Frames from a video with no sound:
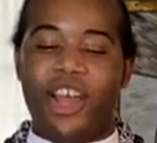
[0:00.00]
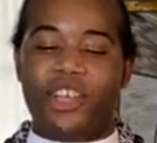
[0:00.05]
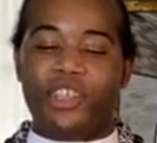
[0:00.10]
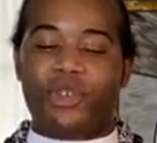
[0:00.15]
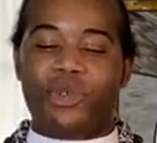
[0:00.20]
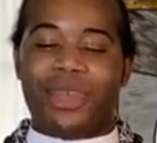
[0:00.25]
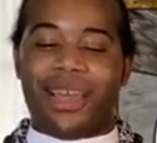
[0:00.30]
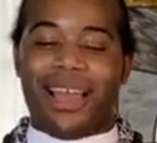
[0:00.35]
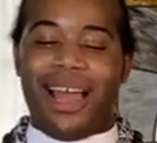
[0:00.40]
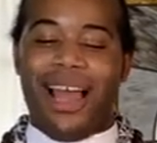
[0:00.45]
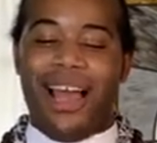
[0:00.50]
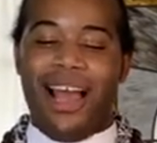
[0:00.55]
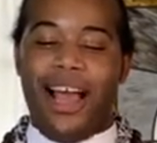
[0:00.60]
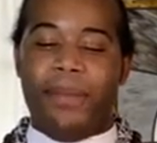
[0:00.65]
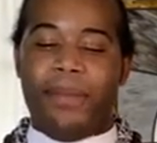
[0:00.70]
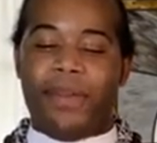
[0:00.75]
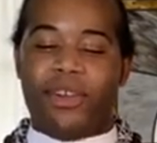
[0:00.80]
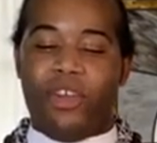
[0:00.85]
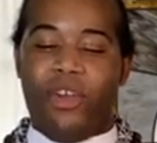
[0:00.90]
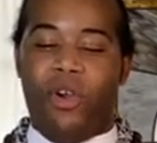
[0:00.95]
to the
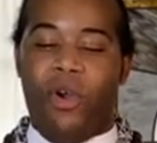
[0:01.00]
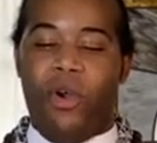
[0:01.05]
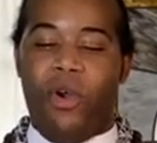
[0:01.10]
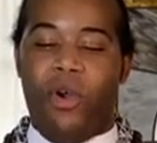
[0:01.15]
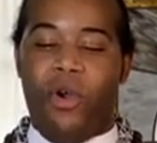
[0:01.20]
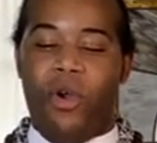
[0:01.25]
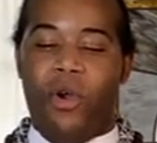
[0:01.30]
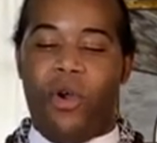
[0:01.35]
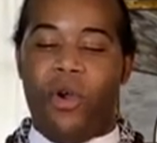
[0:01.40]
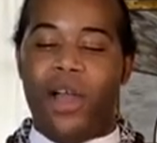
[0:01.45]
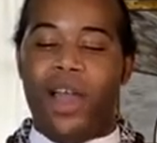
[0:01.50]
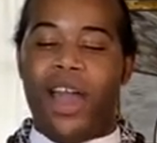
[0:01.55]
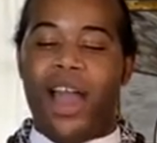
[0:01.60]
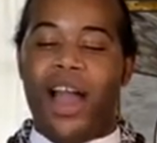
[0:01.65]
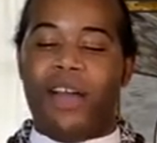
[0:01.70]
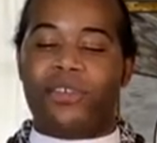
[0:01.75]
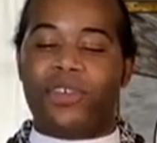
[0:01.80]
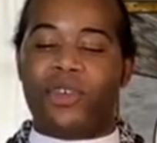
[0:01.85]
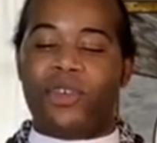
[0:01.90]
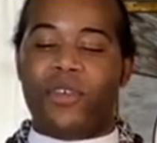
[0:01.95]
common goal
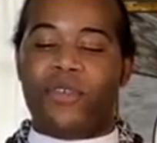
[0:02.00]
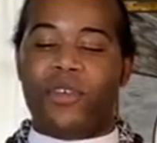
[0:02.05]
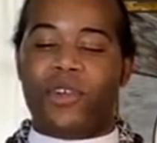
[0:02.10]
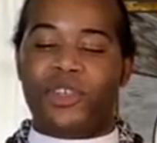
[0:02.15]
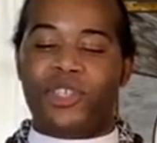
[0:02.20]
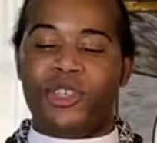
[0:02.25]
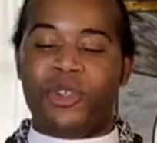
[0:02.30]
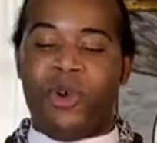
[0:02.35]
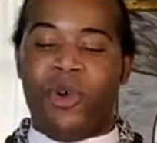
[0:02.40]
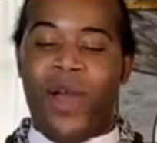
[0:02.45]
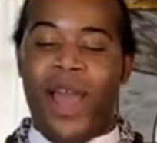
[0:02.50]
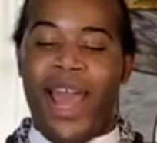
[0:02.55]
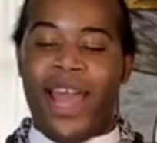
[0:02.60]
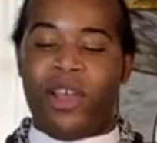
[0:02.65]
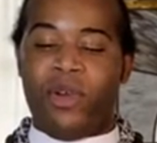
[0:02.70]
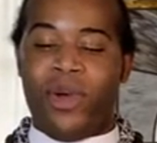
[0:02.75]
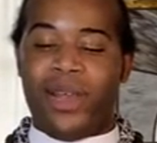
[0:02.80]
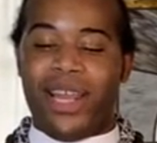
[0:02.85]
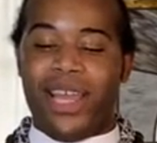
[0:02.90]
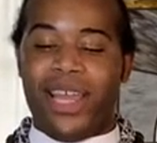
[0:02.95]
of universal
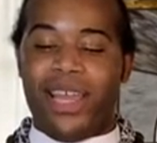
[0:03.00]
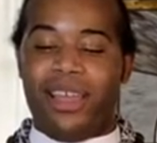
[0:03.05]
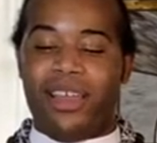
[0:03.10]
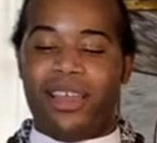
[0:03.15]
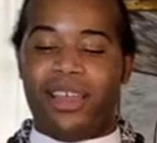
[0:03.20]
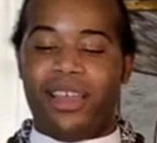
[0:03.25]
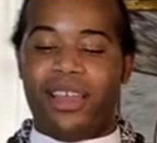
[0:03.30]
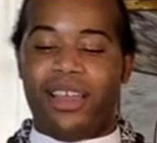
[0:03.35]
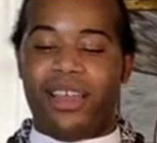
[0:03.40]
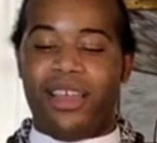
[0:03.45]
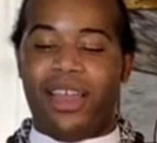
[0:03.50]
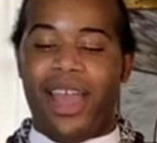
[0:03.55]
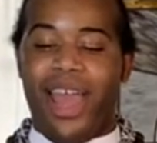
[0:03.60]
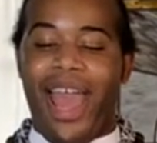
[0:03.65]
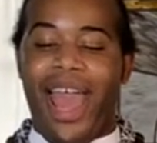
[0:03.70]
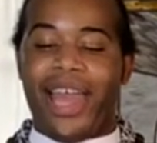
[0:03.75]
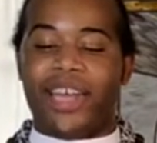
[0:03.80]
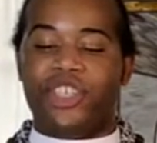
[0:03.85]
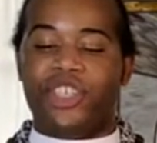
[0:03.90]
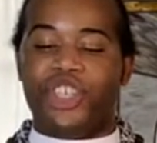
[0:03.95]
equity
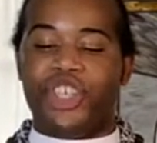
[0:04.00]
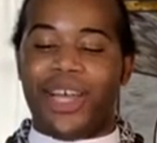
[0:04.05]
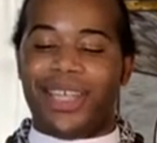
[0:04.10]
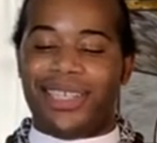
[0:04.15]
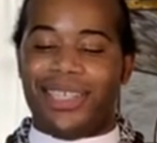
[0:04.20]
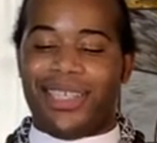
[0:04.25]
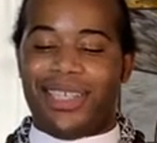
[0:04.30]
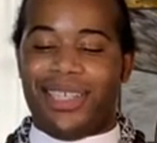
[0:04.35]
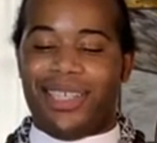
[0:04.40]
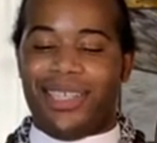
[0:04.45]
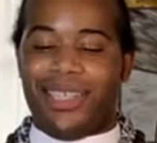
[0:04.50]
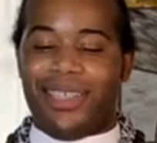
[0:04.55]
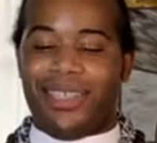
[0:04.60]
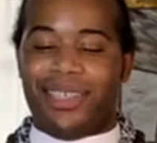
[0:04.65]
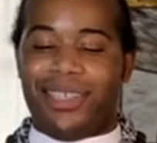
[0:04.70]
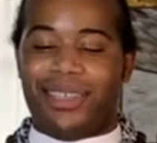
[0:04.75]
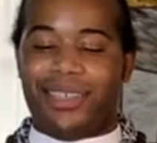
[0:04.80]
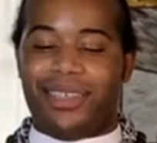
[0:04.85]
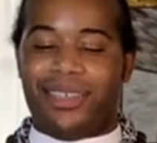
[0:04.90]
and justice.